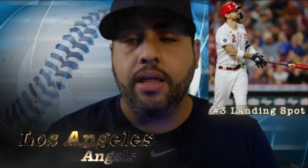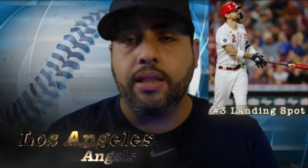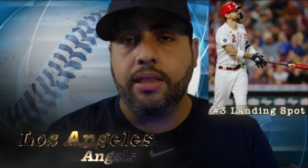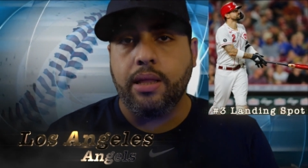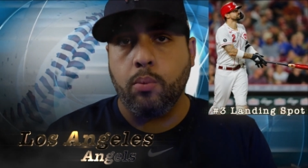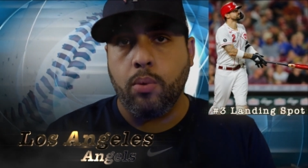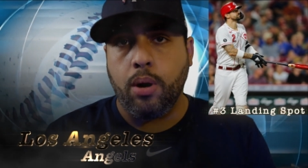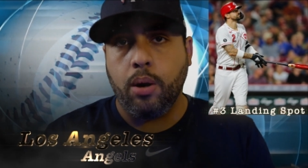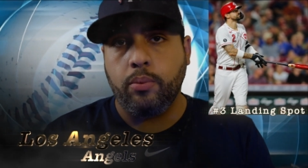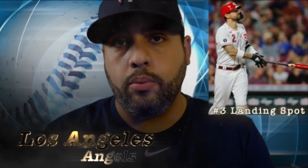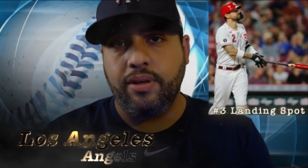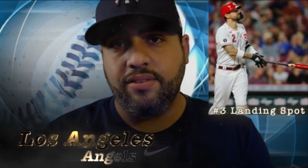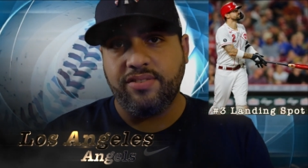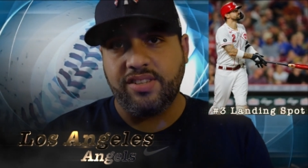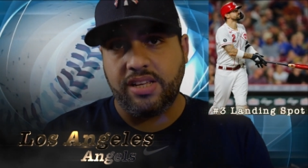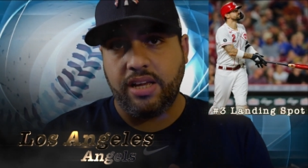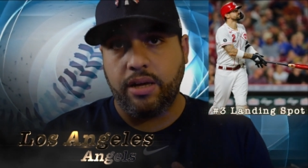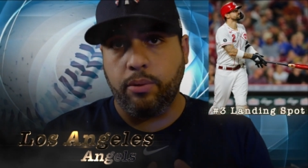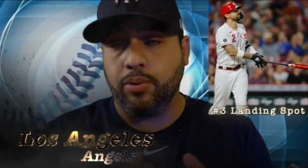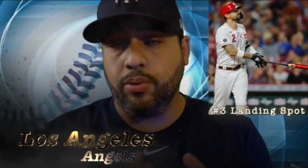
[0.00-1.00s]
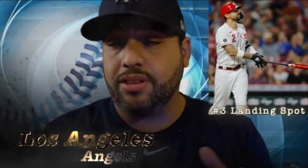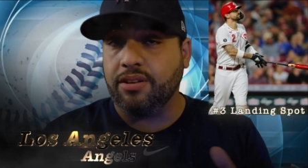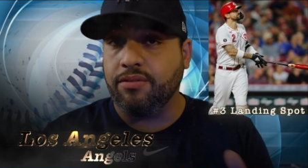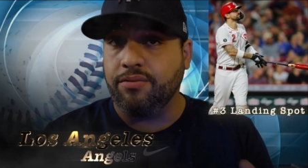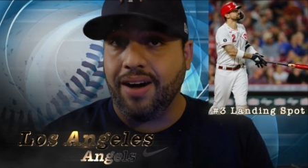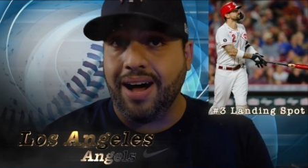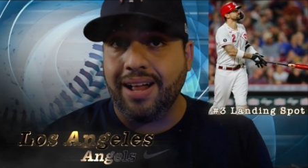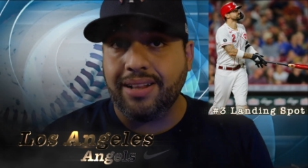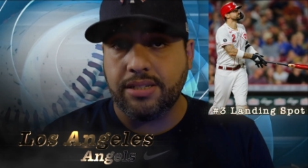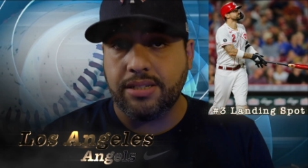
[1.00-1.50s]
than what we've seen with the
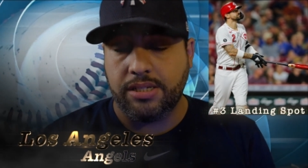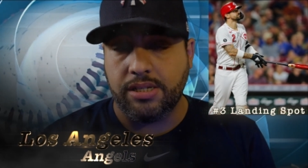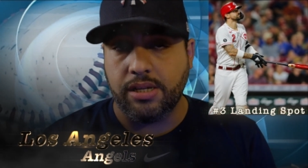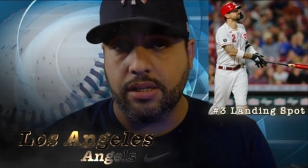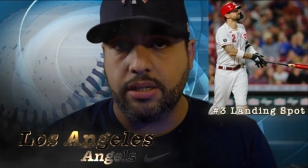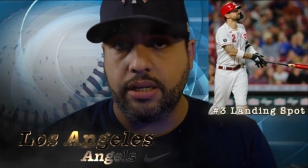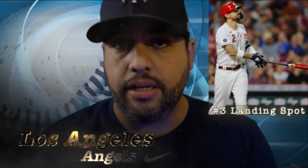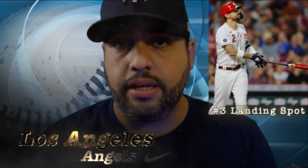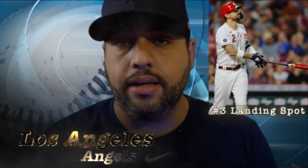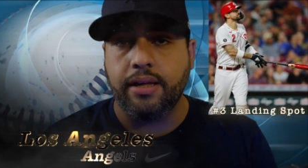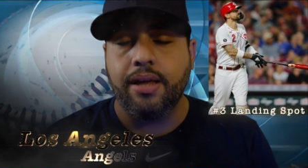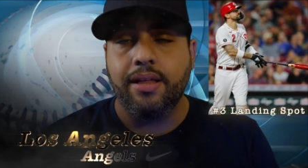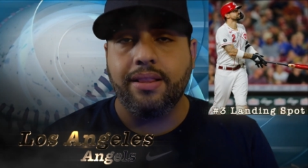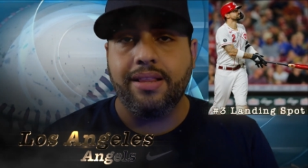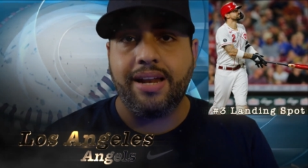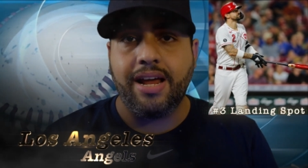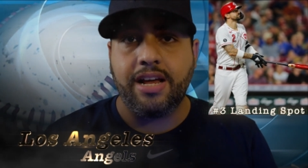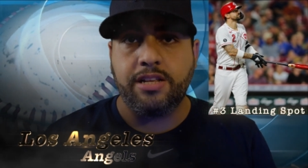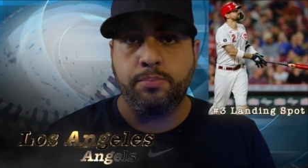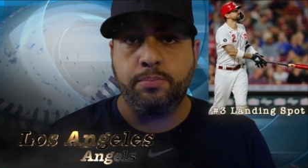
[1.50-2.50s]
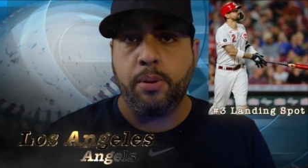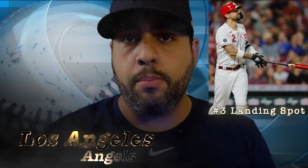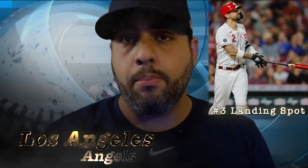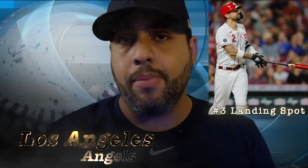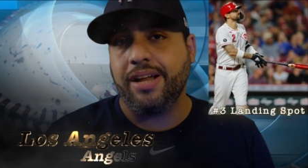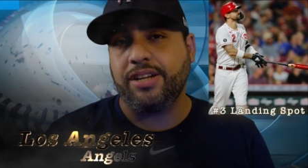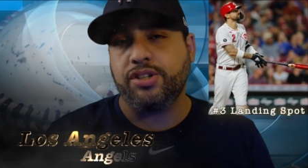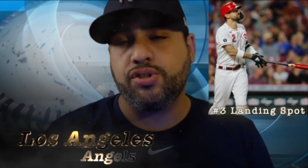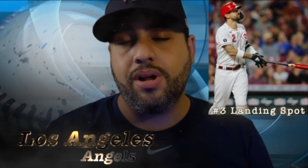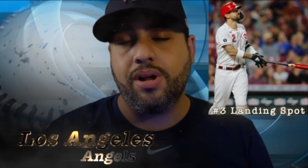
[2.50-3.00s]
volatility that has been
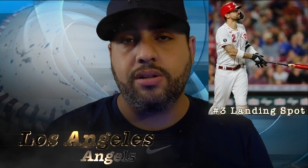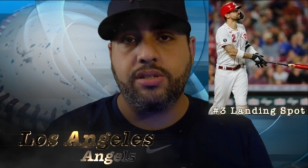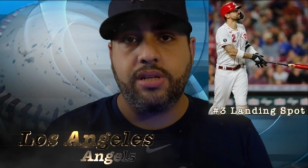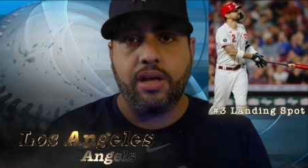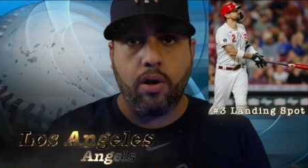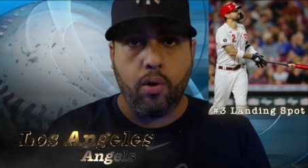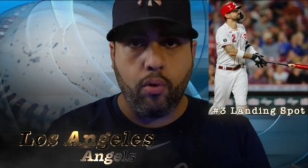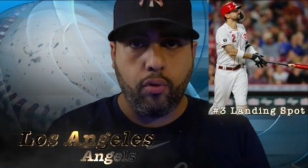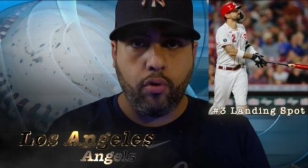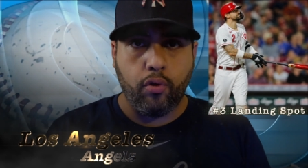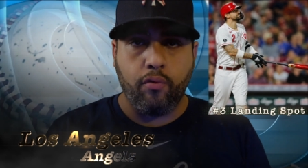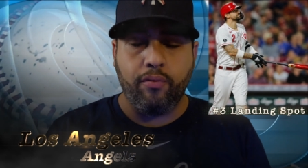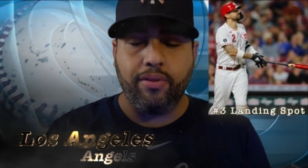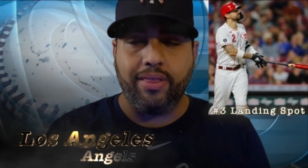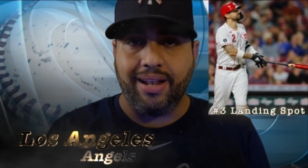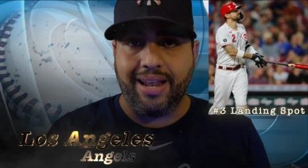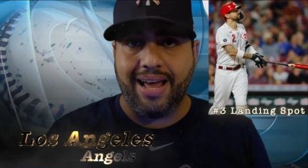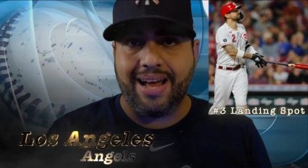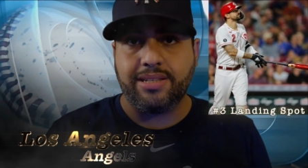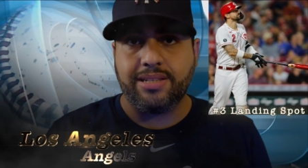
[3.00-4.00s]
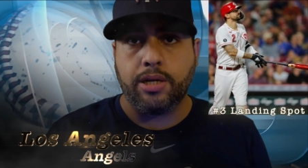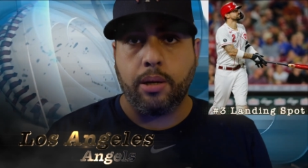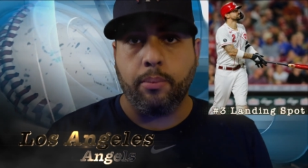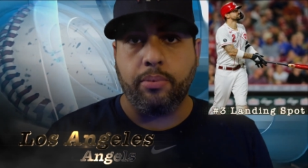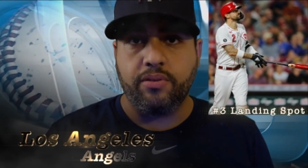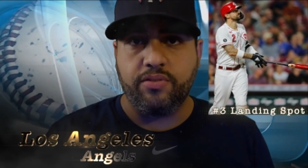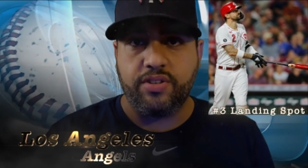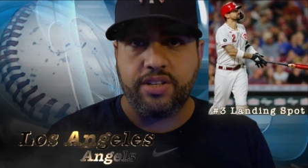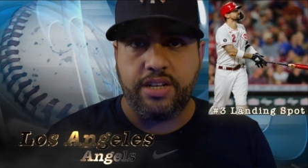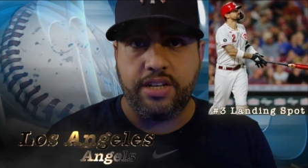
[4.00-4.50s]
Mike Trout's health over the last
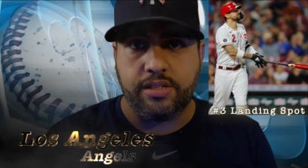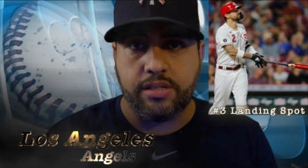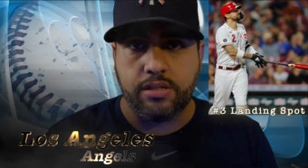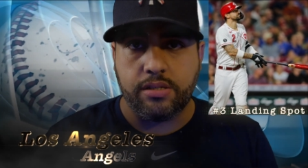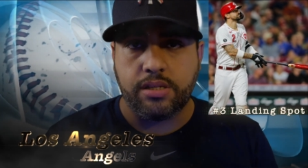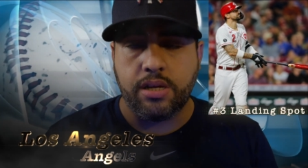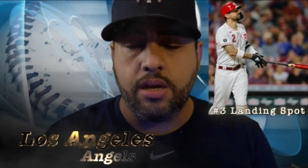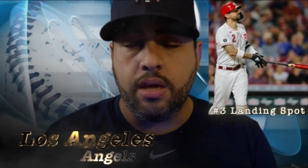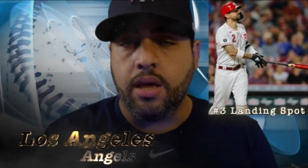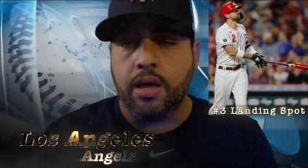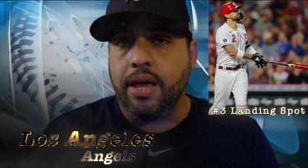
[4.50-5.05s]
couple of seasons.